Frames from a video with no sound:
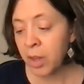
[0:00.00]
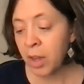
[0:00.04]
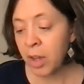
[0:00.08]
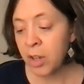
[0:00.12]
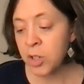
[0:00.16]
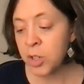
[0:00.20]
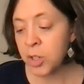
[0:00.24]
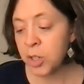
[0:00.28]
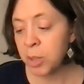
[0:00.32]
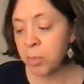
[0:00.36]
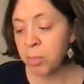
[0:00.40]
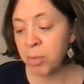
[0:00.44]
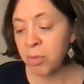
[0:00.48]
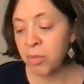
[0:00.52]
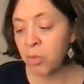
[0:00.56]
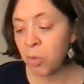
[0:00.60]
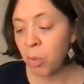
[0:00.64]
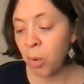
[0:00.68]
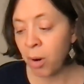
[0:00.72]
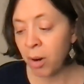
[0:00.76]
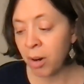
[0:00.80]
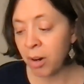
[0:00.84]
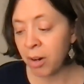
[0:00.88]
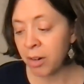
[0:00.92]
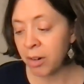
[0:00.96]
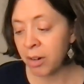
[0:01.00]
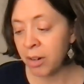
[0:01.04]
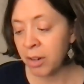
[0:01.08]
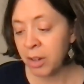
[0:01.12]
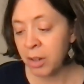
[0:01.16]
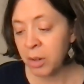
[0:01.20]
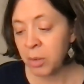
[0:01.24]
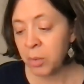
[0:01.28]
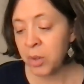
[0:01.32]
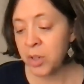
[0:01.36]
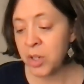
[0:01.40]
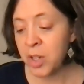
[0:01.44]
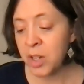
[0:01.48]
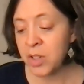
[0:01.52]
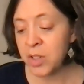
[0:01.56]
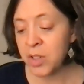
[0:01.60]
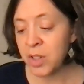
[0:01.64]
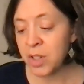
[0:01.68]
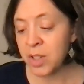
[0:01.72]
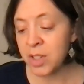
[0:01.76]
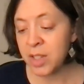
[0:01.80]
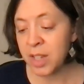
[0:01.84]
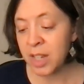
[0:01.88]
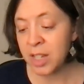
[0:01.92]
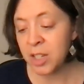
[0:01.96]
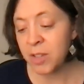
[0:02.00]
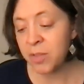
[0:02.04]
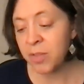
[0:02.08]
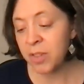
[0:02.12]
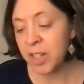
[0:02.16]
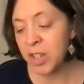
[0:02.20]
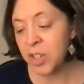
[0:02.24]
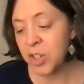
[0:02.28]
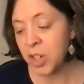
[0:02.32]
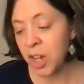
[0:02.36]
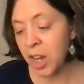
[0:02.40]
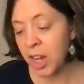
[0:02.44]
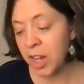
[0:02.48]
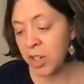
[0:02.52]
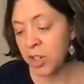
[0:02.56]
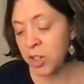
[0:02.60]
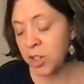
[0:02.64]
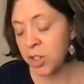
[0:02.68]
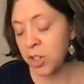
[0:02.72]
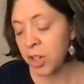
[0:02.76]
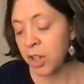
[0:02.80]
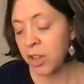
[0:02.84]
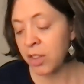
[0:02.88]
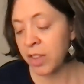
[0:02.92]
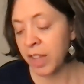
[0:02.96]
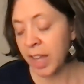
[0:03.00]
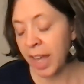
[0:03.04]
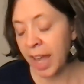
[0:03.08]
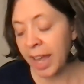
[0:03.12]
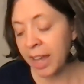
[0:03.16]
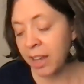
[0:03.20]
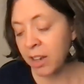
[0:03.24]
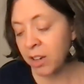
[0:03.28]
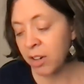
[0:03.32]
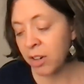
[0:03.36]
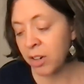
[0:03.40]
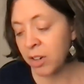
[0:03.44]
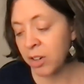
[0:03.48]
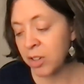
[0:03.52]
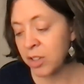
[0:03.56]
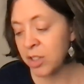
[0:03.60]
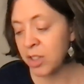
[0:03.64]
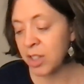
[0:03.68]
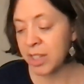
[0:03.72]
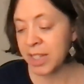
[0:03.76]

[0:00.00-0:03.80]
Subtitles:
A ship of war, which has successively changed the anchors,